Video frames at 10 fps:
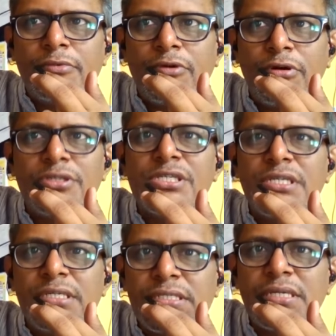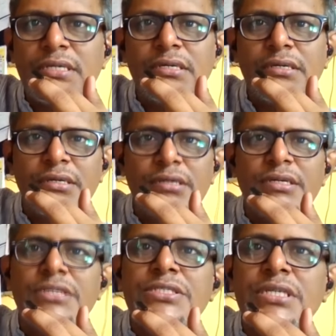consciously
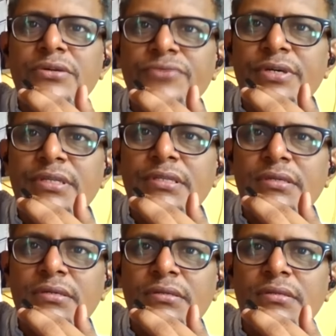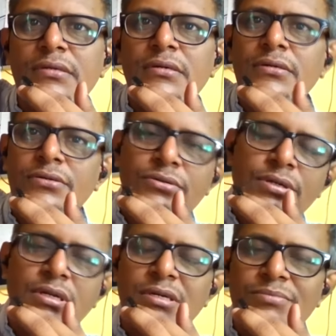engaging with the
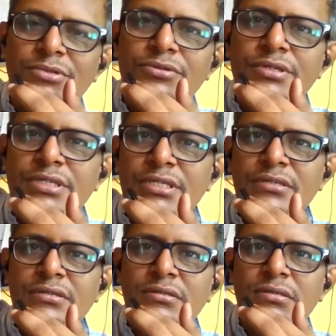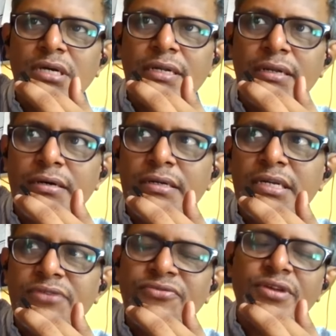rural community and
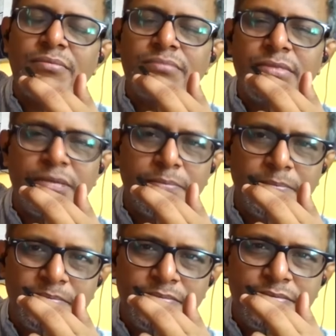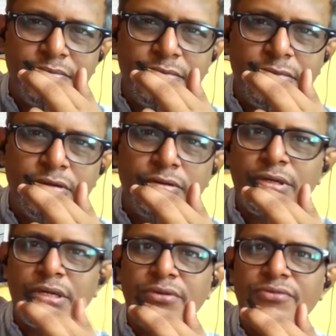learning from them, hmm.
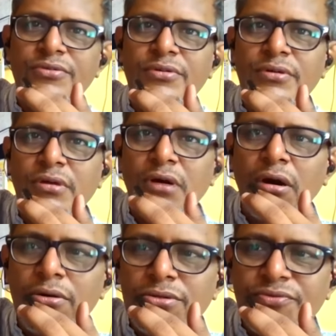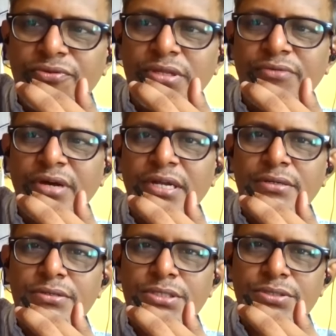looking out for the
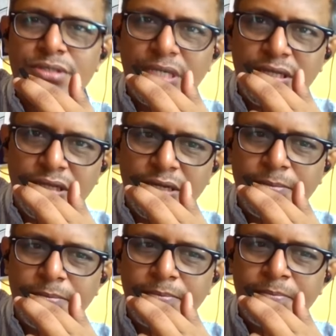values in them